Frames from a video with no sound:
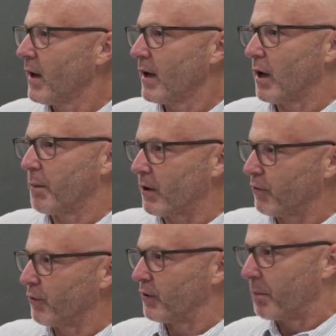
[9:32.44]
because
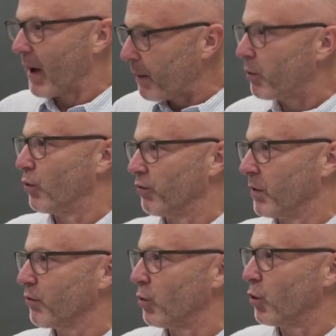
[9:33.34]
obviously paper was
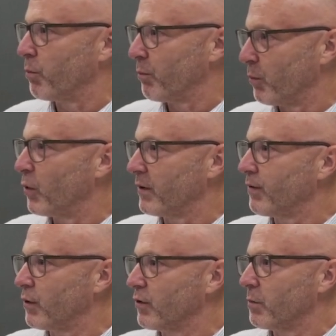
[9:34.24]
much more
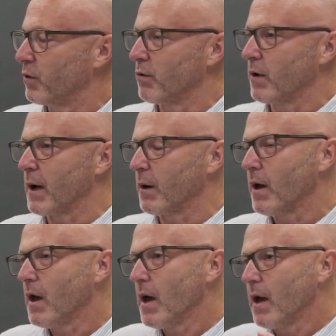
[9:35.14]
difficult to move around.
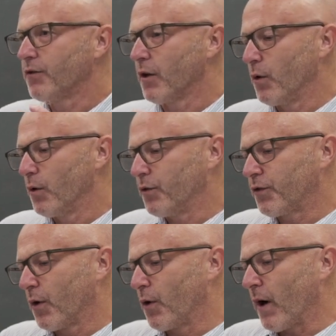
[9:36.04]
So
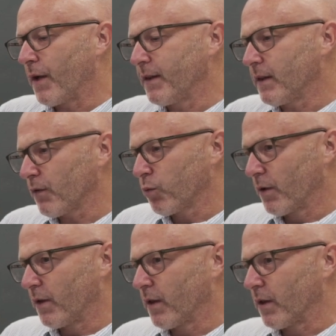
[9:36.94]
I think that's
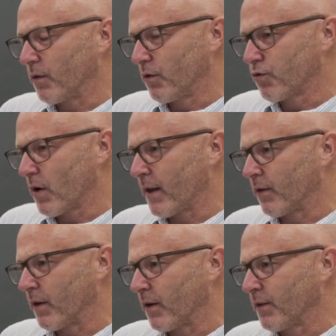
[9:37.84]
one of the other
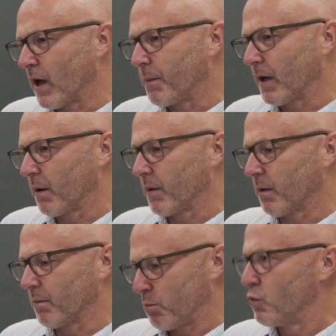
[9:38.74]
trends that is now
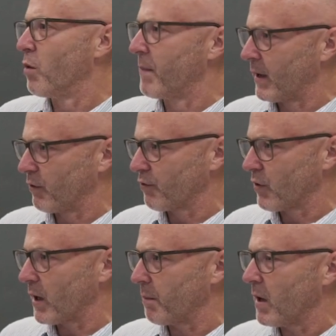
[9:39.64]
becoming more
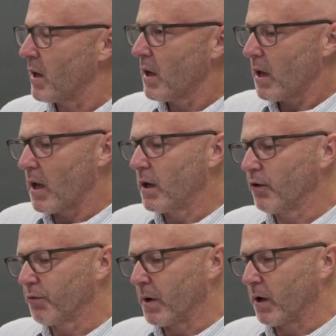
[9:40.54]
mainstream, in
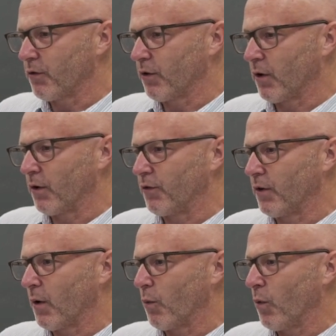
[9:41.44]
as much as,
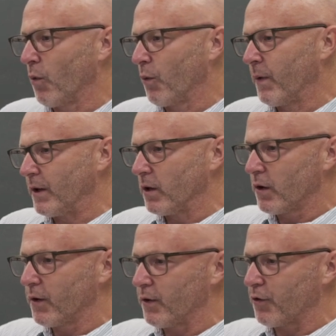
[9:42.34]
when you
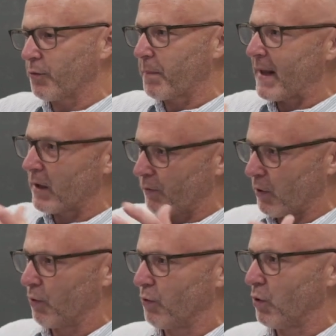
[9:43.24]
look at spend of
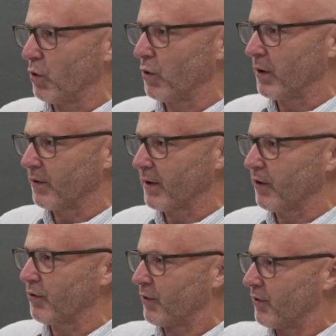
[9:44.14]
an overall
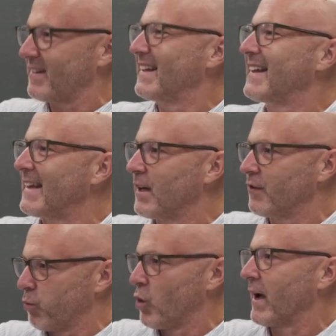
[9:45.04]
organization, T&E
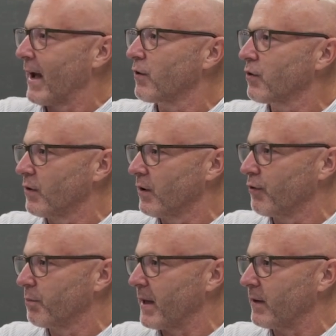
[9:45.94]
is one category
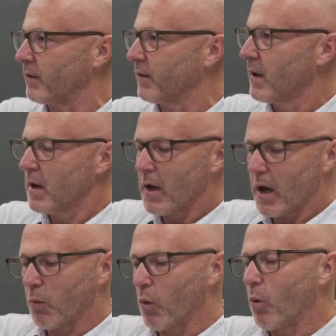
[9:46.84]
of spend. Yep.
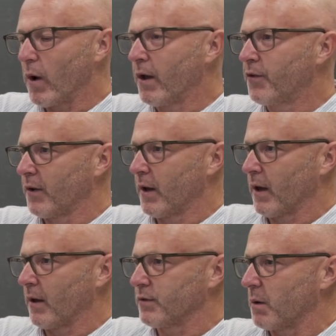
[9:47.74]
And what we're
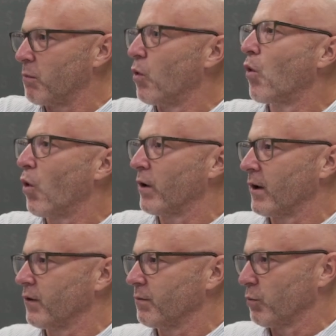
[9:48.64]
seeing is that more
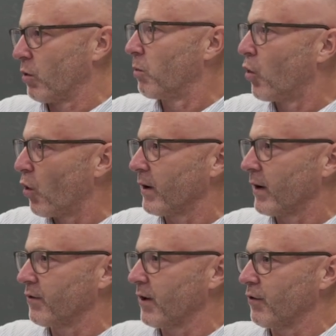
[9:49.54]
and more
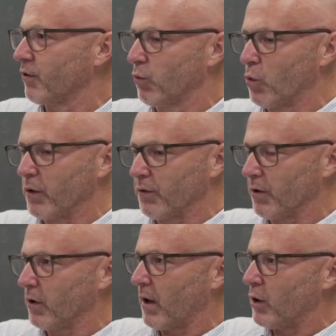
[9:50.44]
organizations want
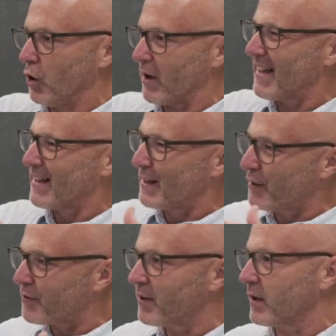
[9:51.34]
to look
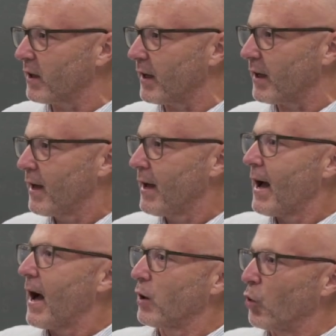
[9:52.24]
holistically
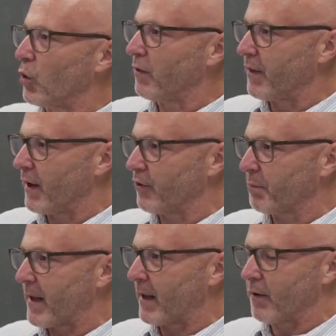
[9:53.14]
at all of their
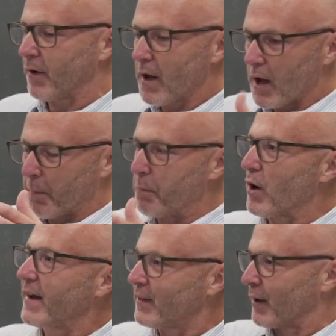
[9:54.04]
spend and
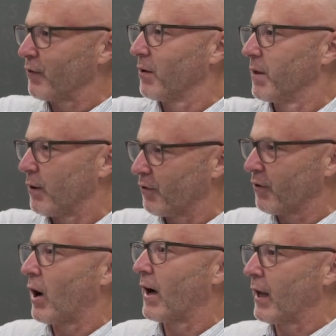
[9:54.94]
break down some of those
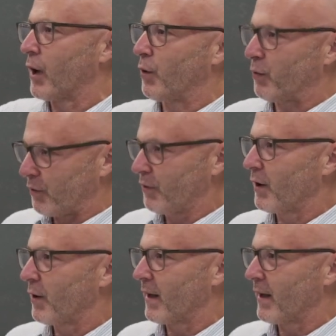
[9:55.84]
silos,
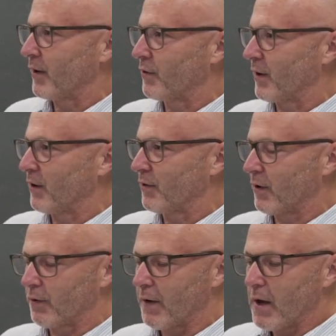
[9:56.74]
that exist
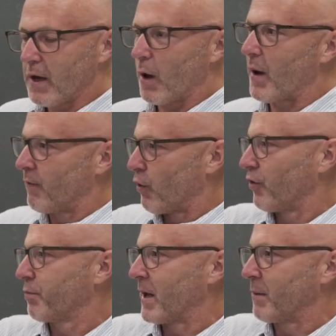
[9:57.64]
of,
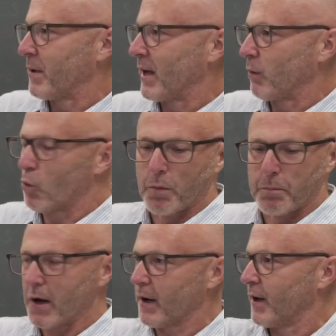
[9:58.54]
invoice spend being in one
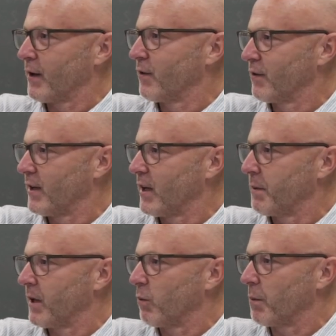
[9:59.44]
bucket and T&E being in one,